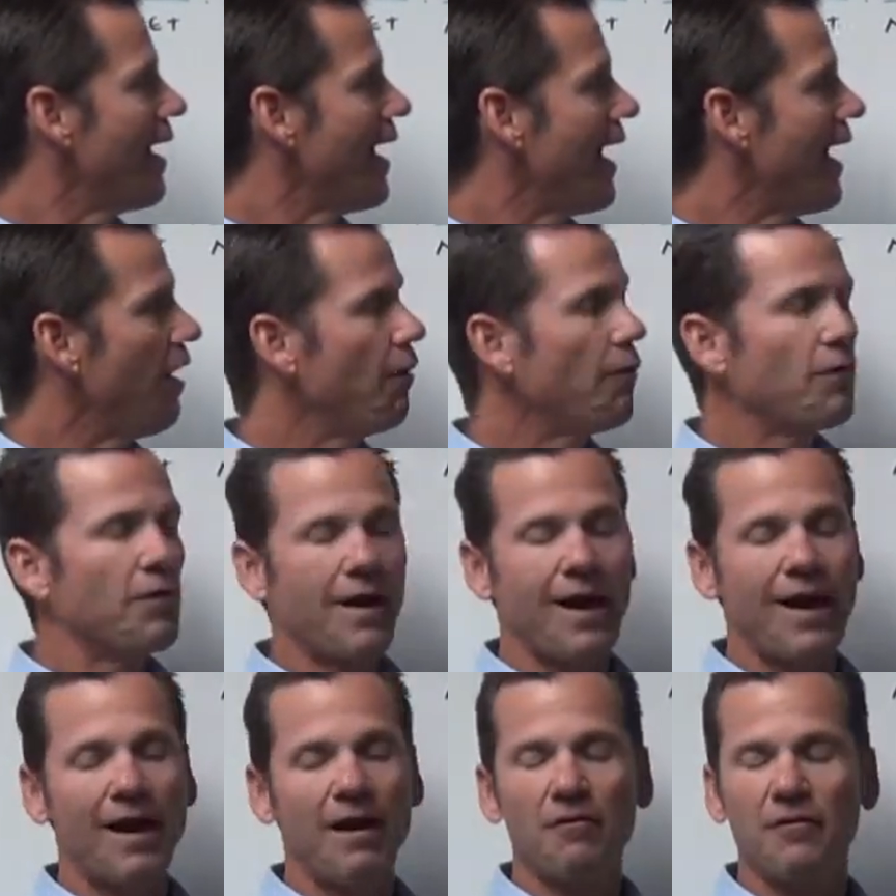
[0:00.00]
how
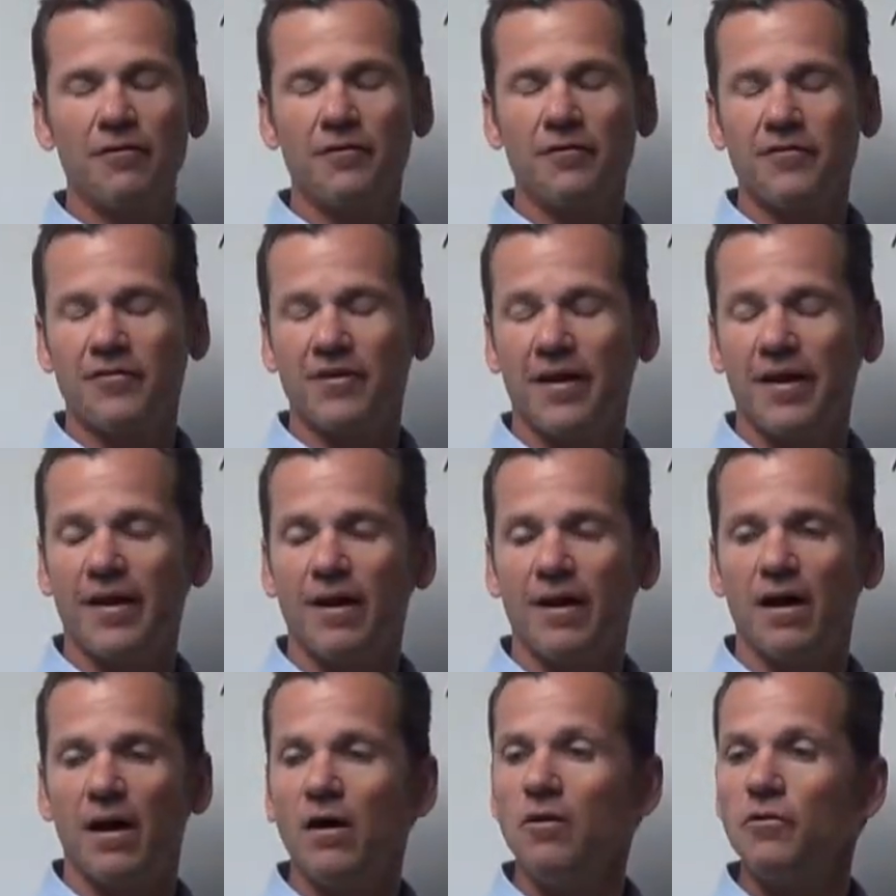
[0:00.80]
does a
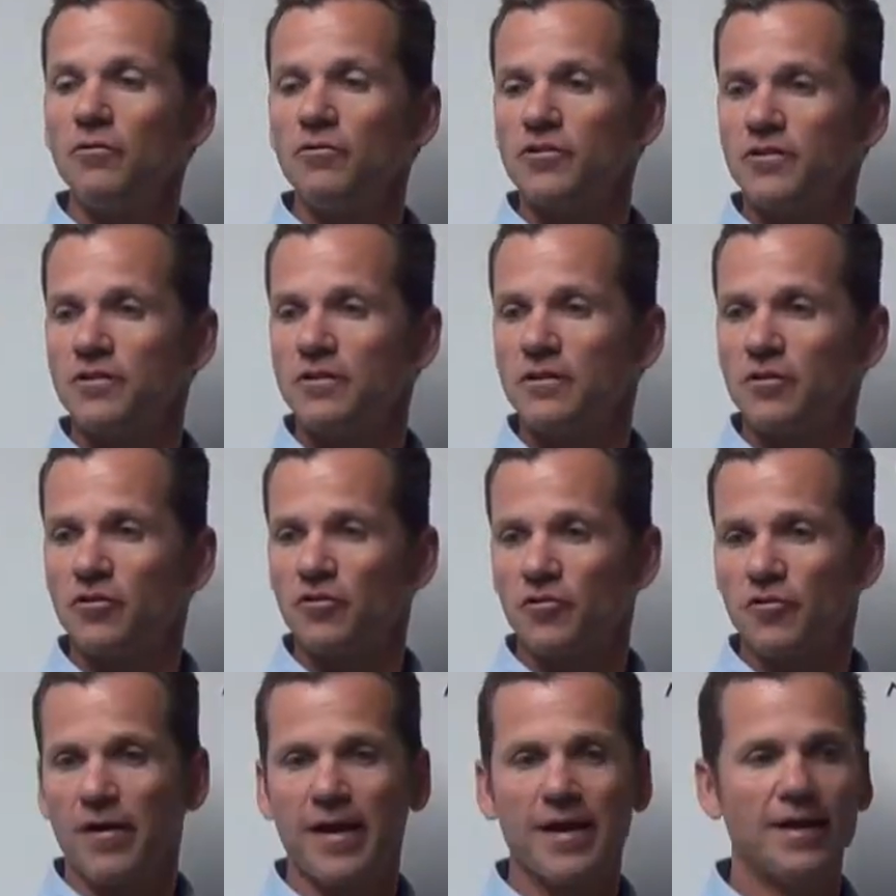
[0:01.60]
host
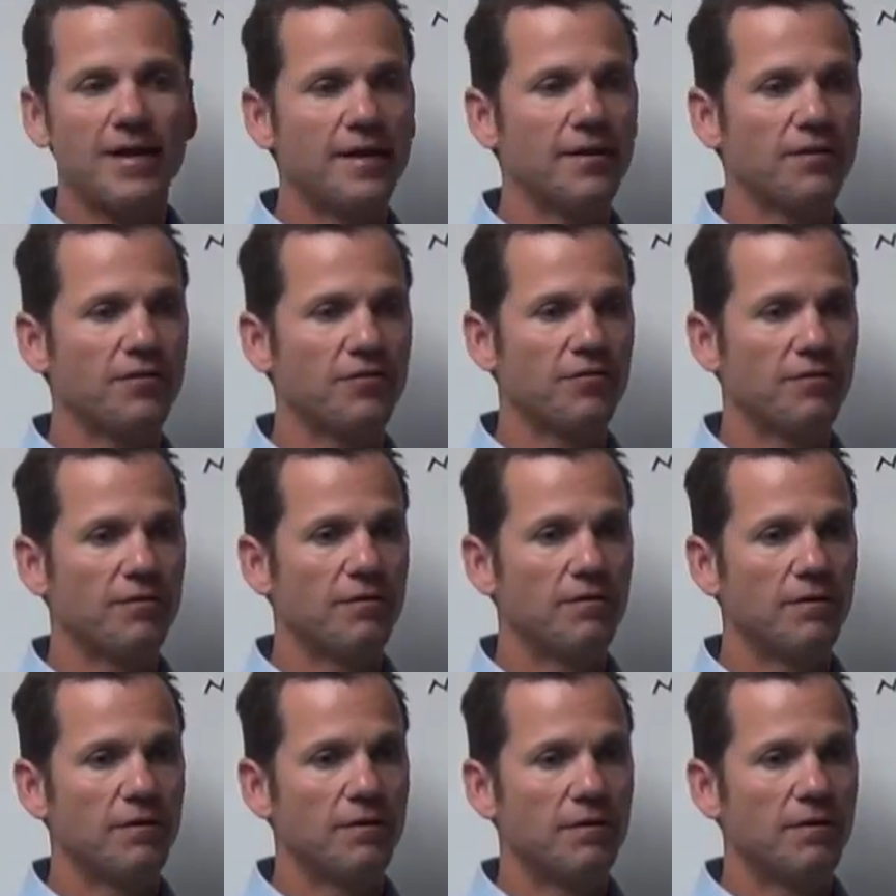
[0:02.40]
create its
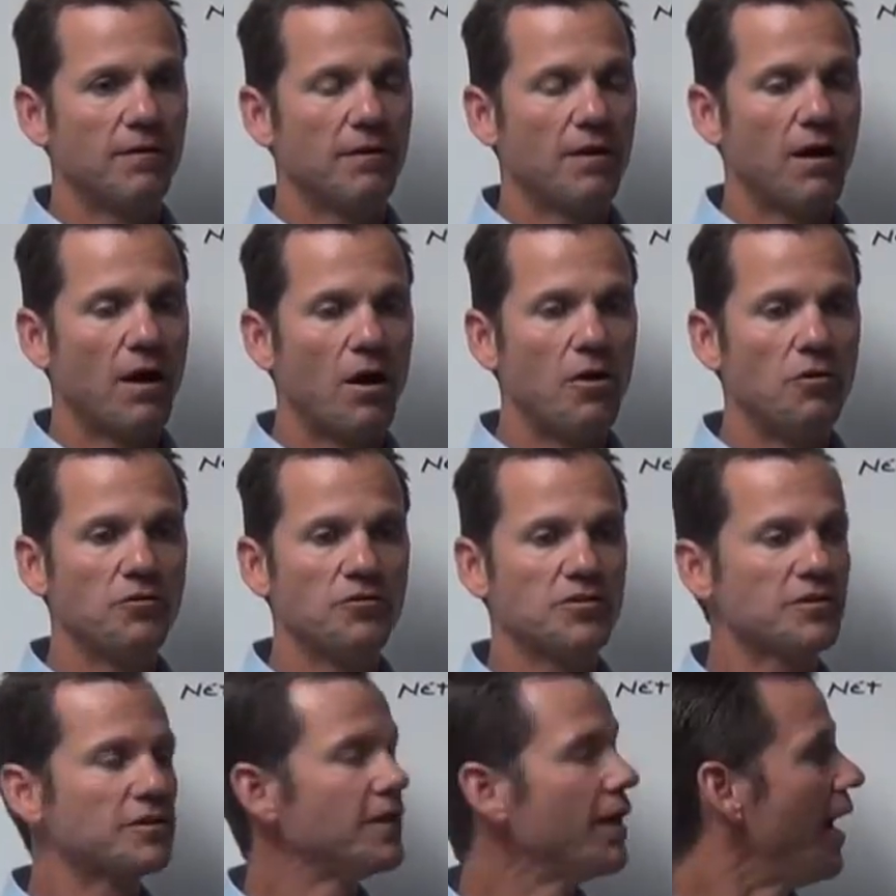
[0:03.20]

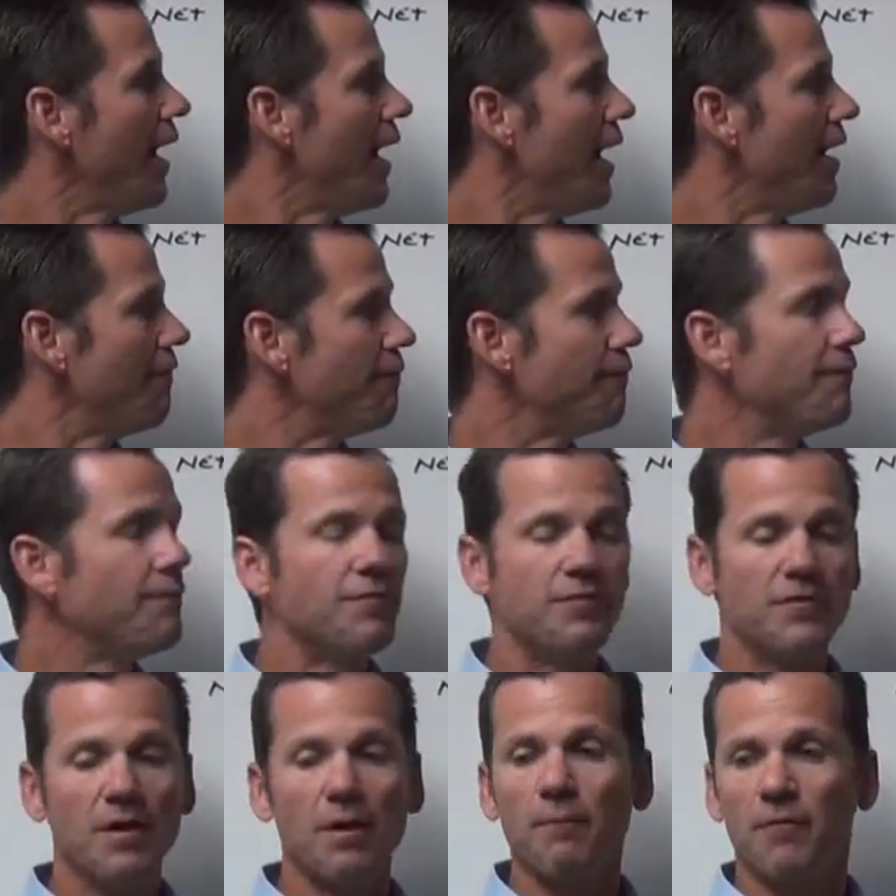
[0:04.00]
host
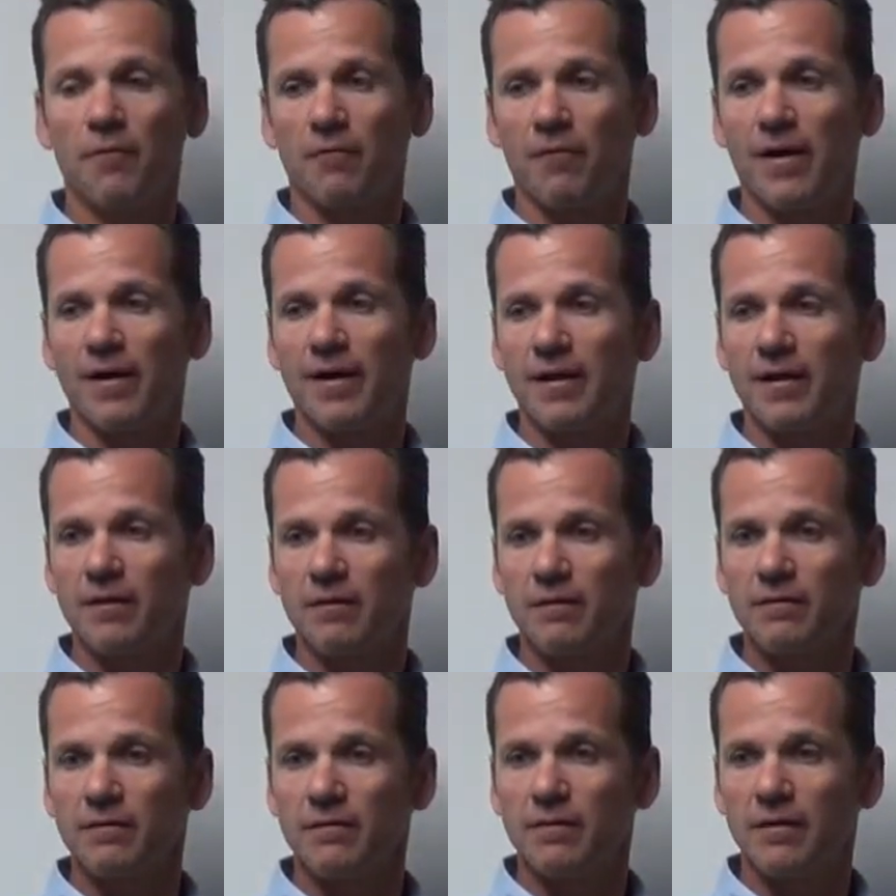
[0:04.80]
number right here,
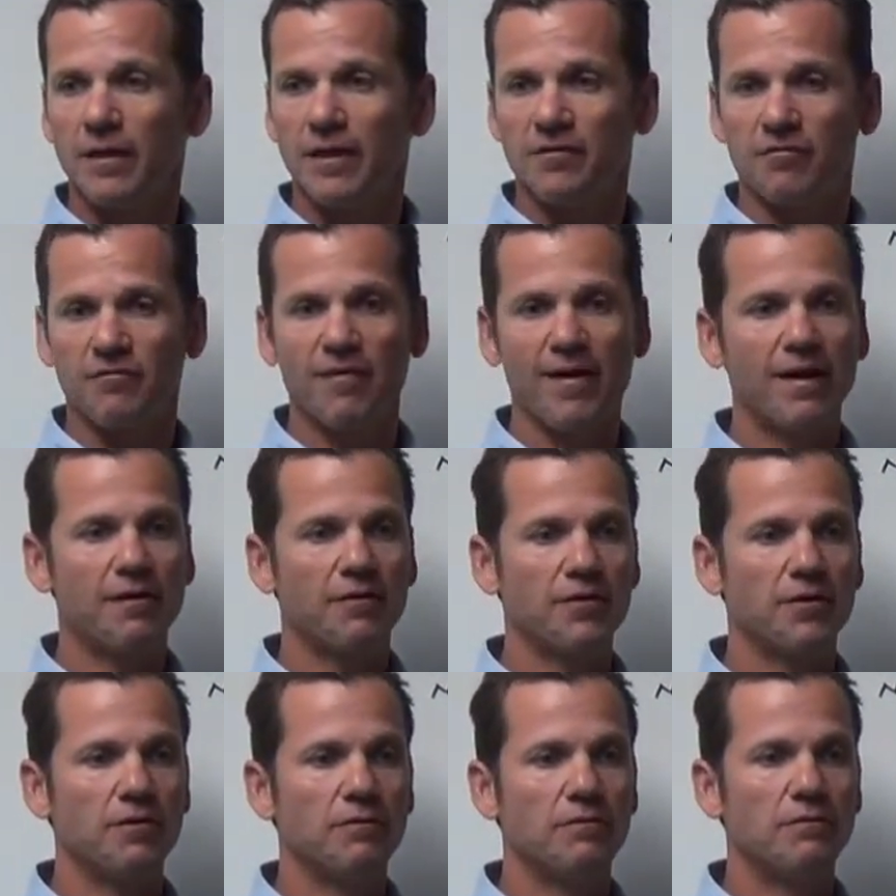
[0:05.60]
its
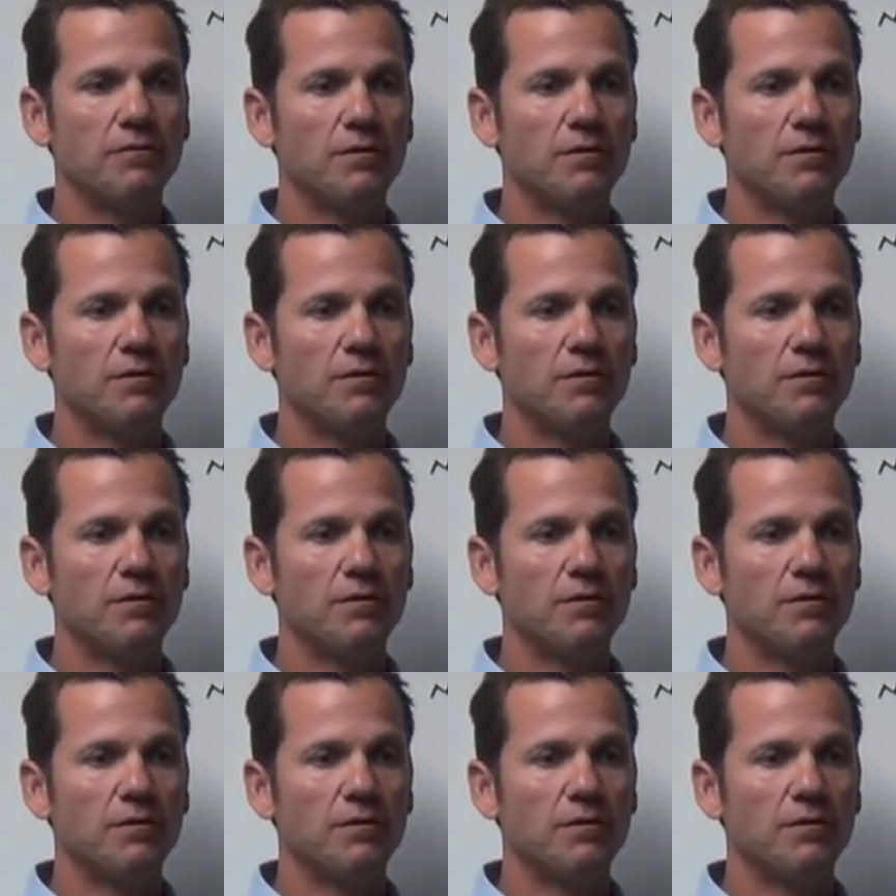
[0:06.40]
value.